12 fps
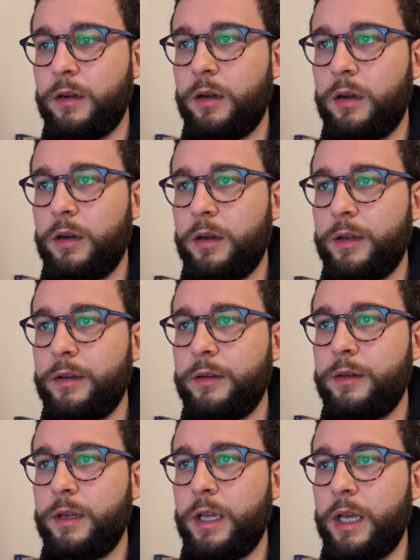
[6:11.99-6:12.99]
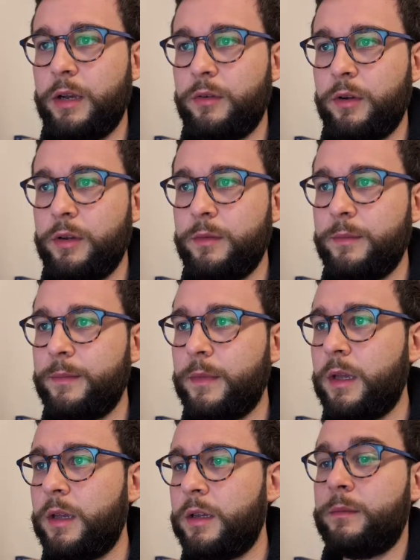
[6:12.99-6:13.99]
on Android.
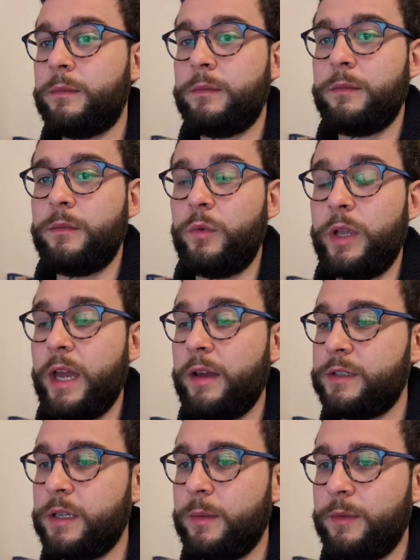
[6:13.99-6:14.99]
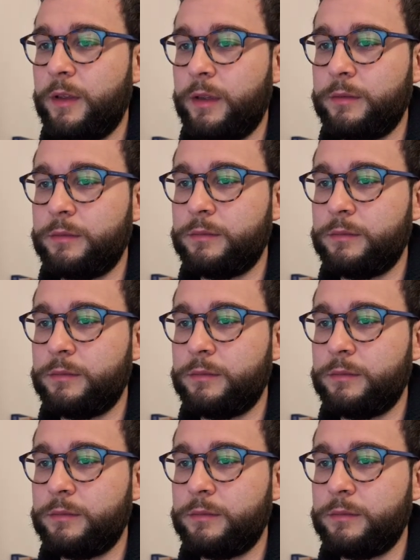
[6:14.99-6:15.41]
We have something.